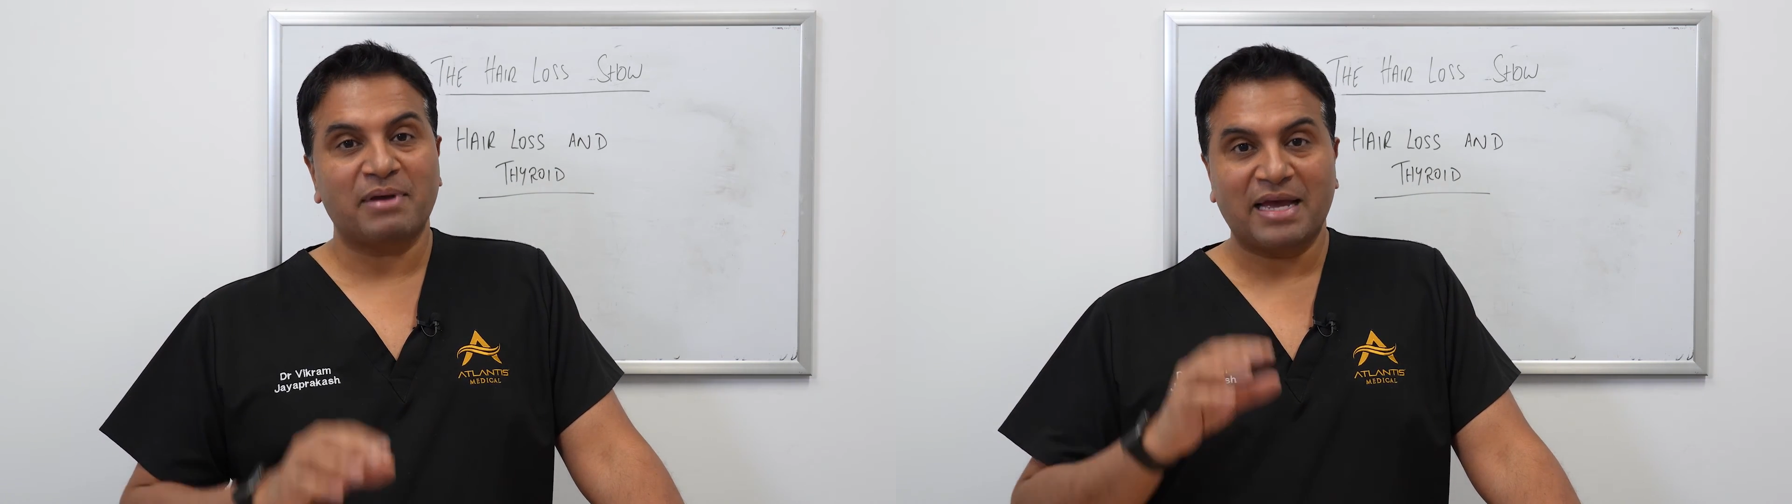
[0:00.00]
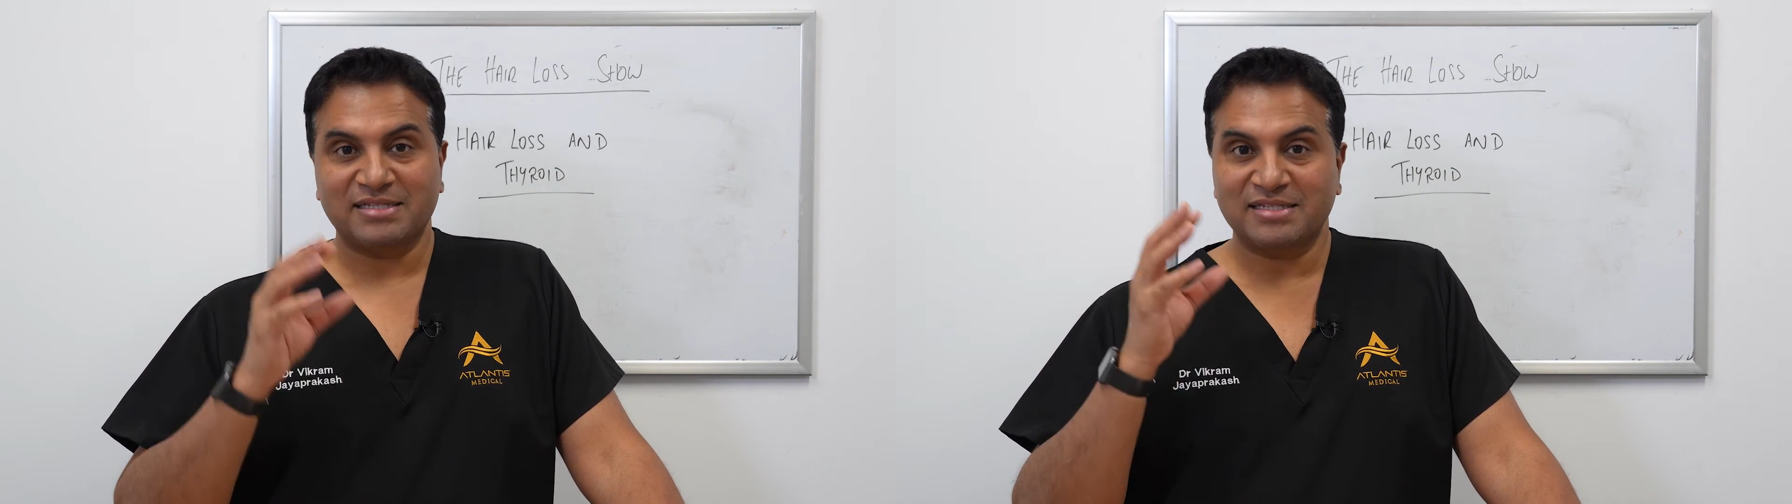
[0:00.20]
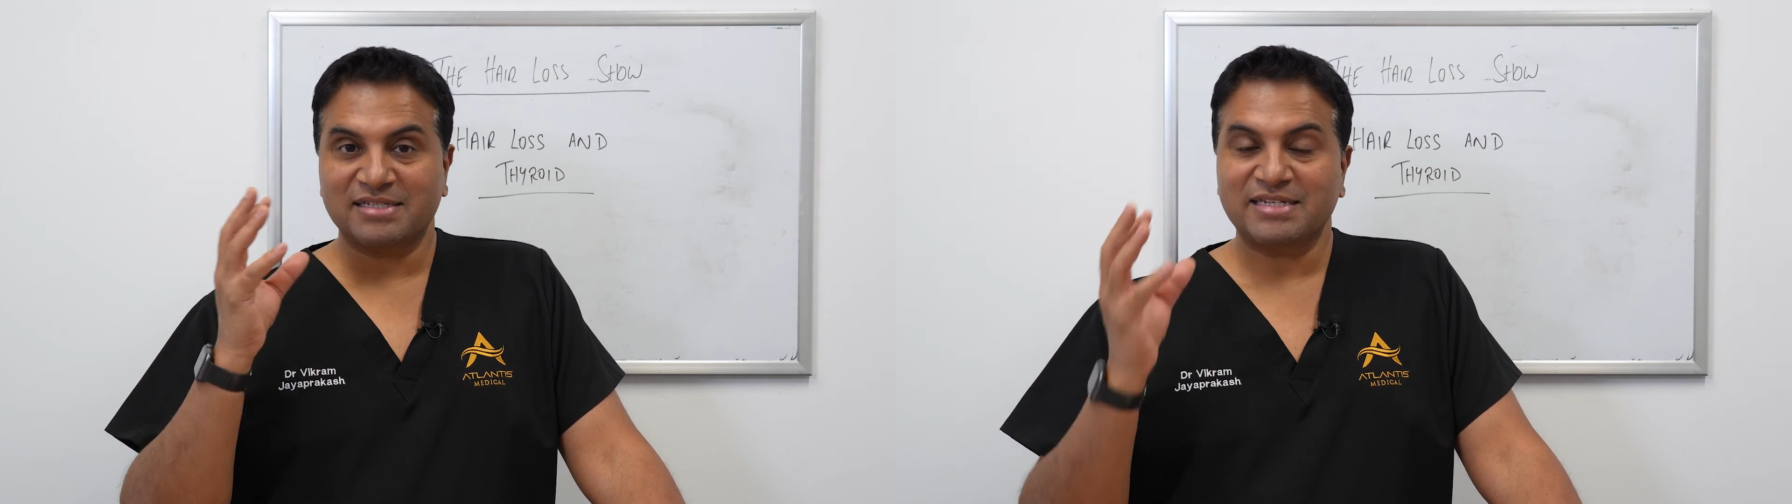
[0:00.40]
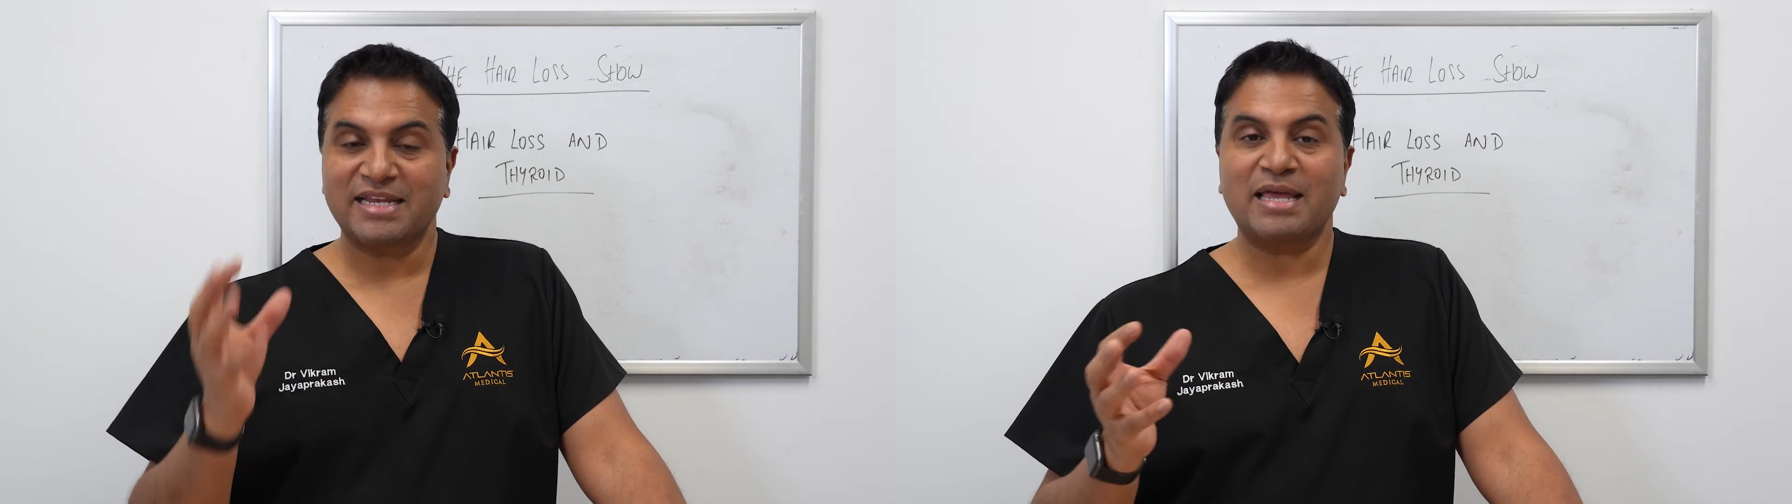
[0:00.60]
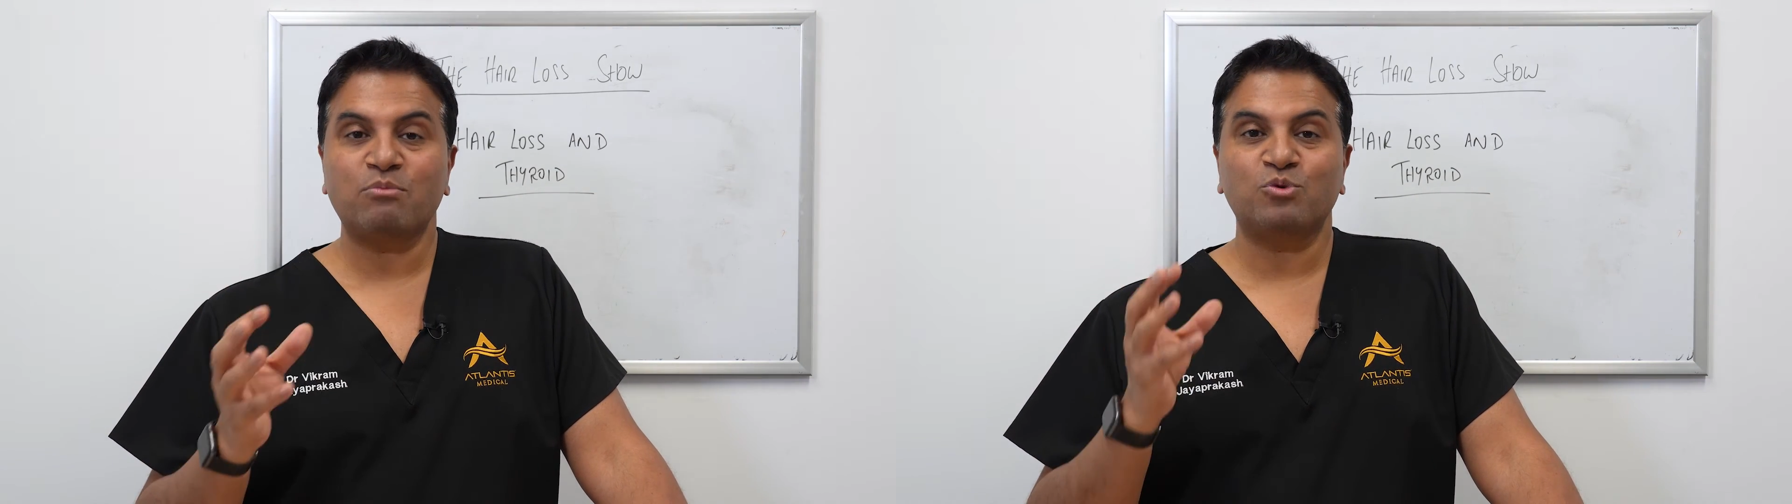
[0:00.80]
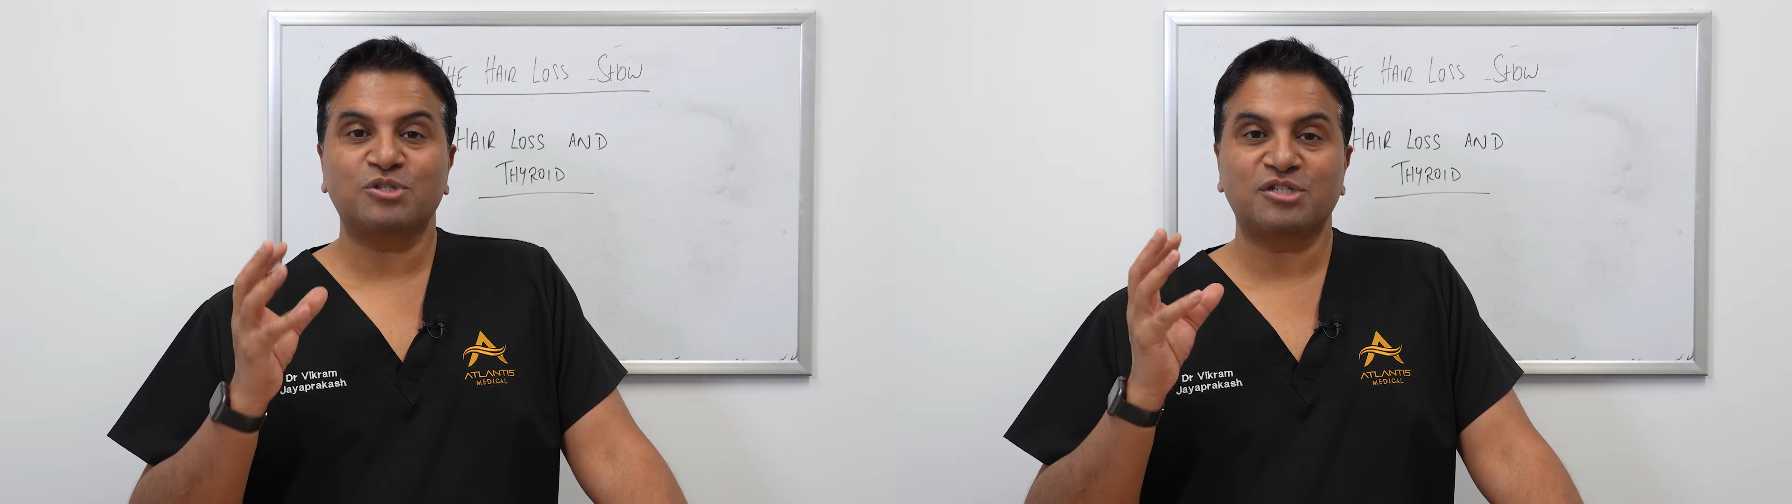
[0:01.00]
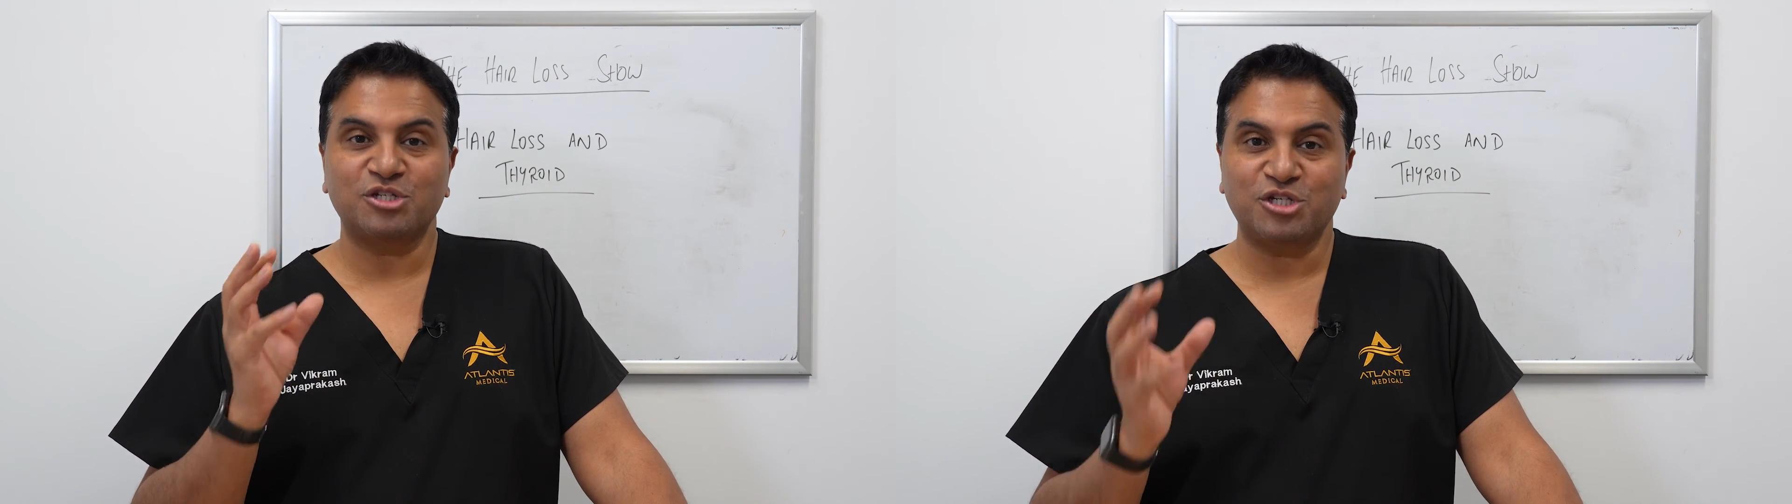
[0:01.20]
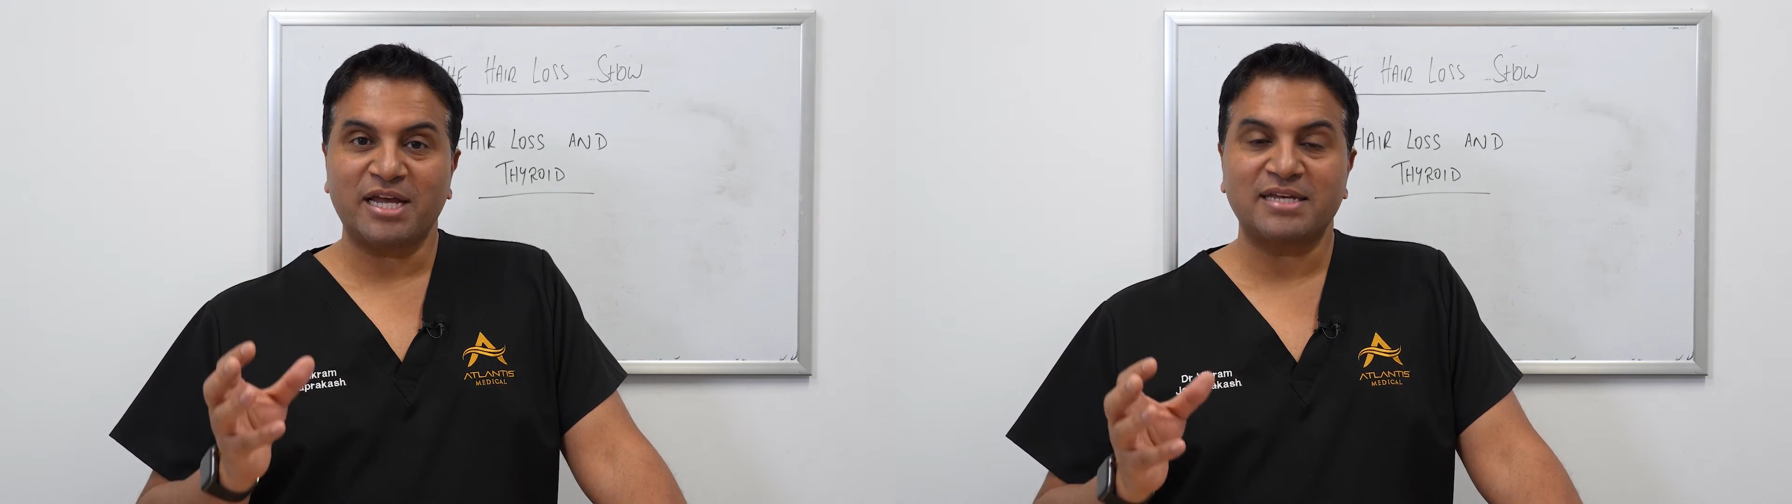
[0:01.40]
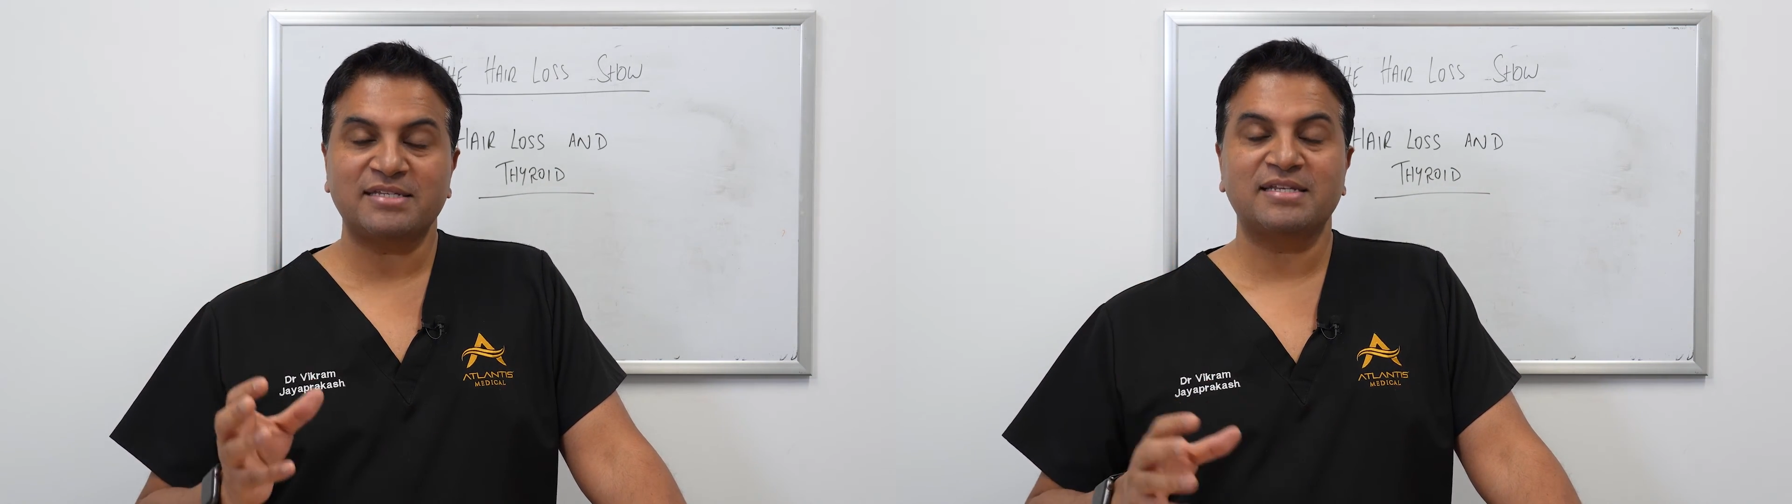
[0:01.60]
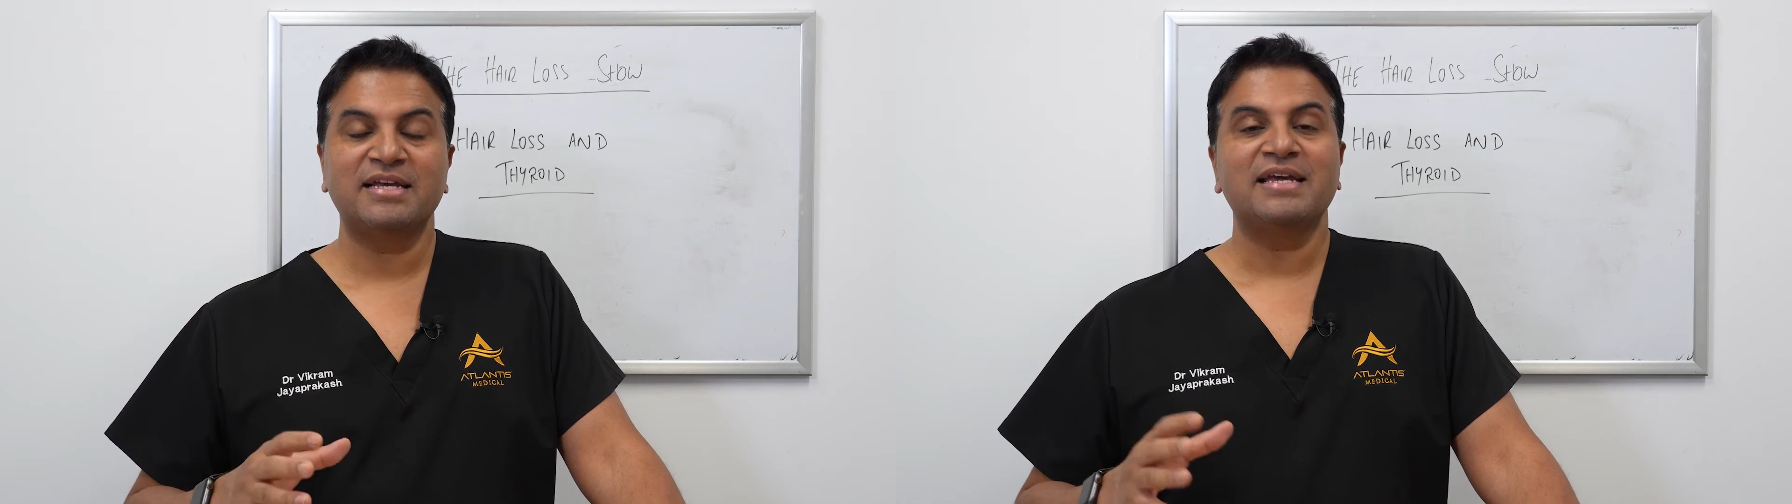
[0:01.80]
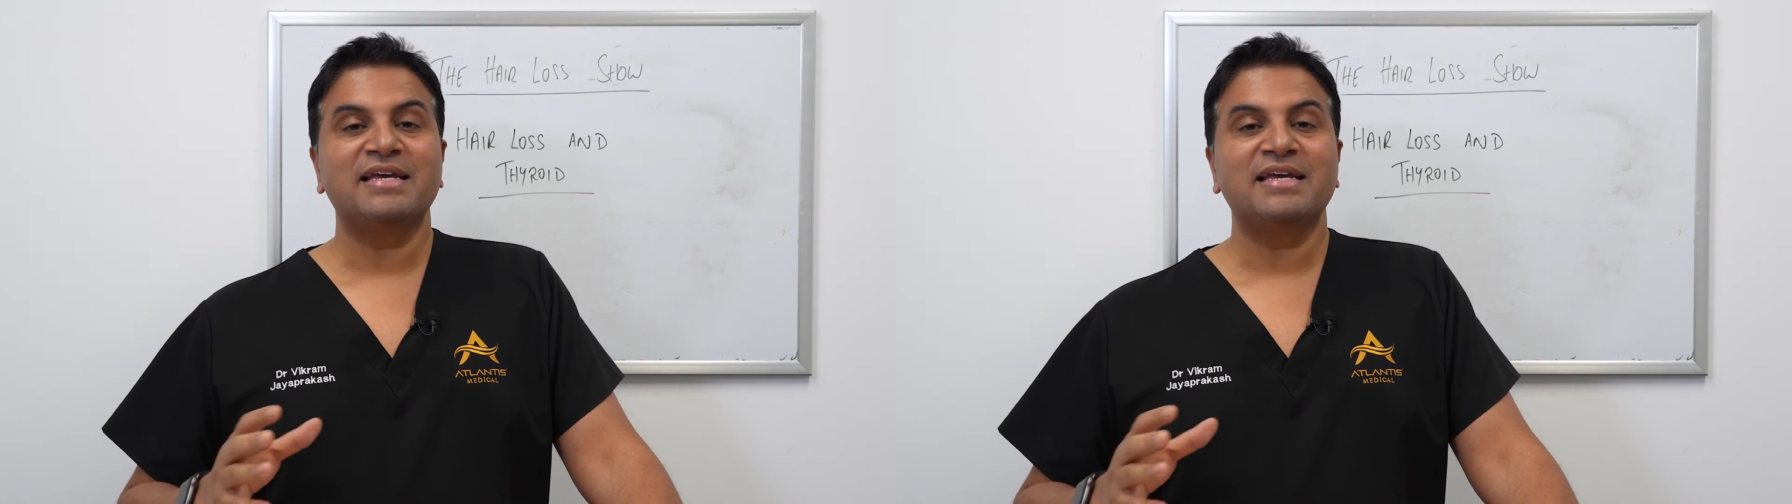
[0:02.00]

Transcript: as its name would suggest,